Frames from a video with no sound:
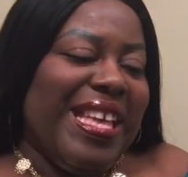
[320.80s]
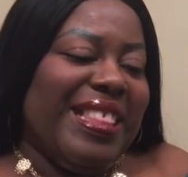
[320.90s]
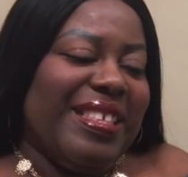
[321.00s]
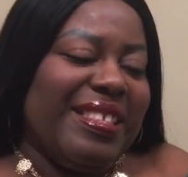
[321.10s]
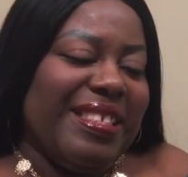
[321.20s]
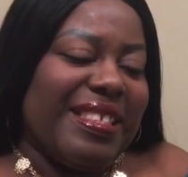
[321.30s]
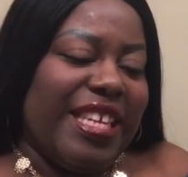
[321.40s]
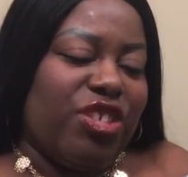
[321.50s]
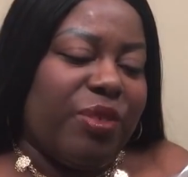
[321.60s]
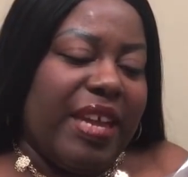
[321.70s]
This is
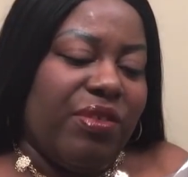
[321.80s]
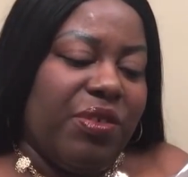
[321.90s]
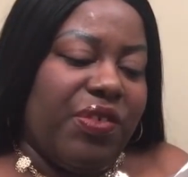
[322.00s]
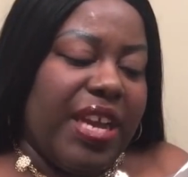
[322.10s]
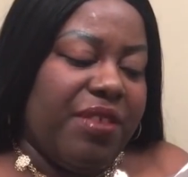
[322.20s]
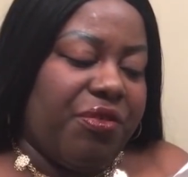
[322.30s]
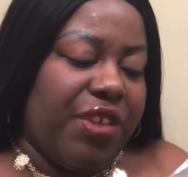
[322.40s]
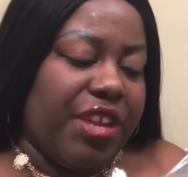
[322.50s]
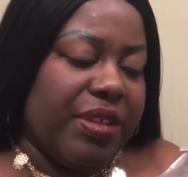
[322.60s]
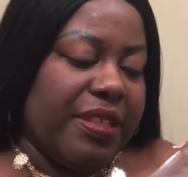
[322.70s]
a travel fine
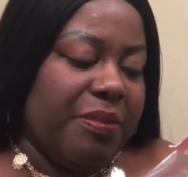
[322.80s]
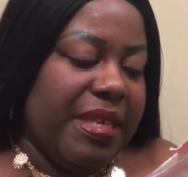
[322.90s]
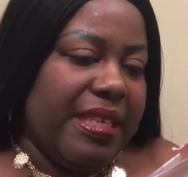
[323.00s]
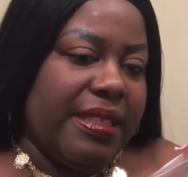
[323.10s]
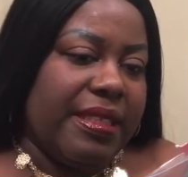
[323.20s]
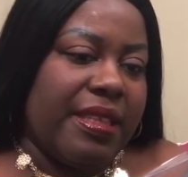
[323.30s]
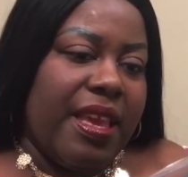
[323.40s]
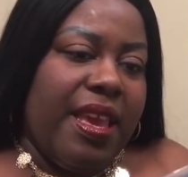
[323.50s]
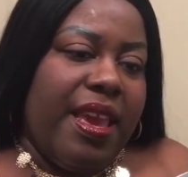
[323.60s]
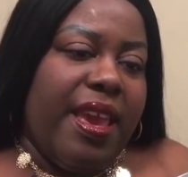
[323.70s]
fragrance mist,
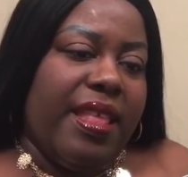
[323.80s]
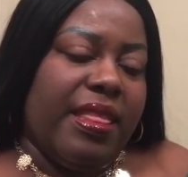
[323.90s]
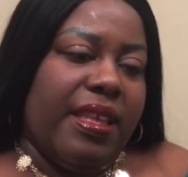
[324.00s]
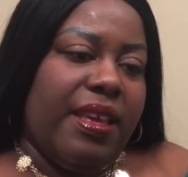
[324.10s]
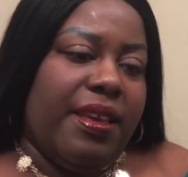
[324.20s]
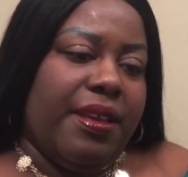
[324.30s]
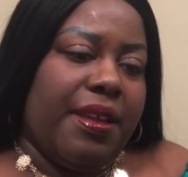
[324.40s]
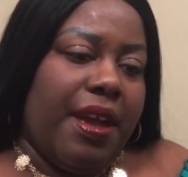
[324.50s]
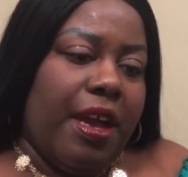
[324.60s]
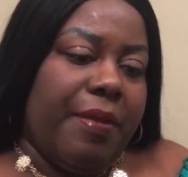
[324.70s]
and then
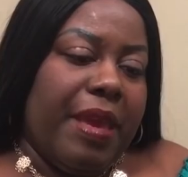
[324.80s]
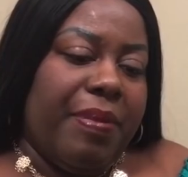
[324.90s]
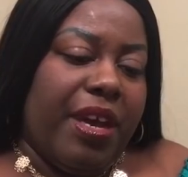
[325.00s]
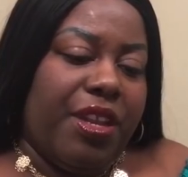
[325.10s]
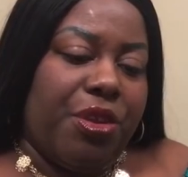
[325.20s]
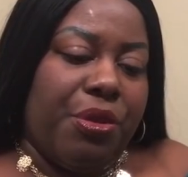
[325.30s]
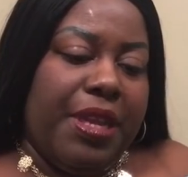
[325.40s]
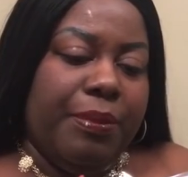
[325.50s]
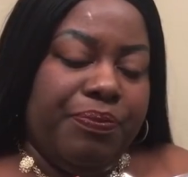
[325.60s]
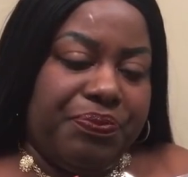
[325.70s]
a body cream,